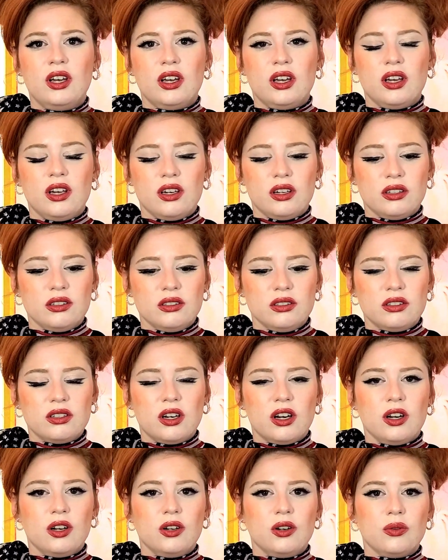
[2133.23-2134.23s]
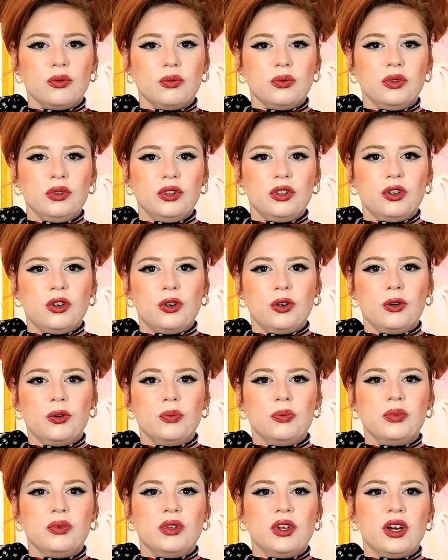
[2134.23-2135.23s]
and i really
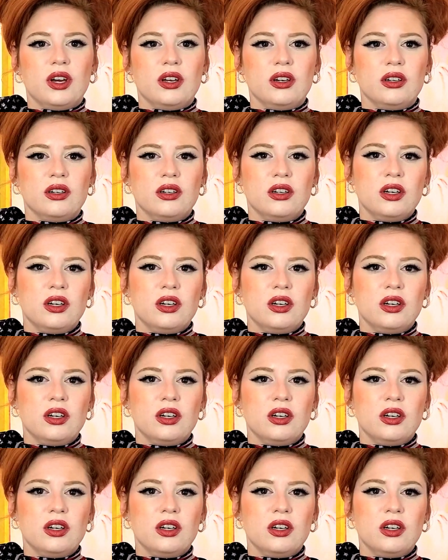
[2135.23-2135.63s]
hope that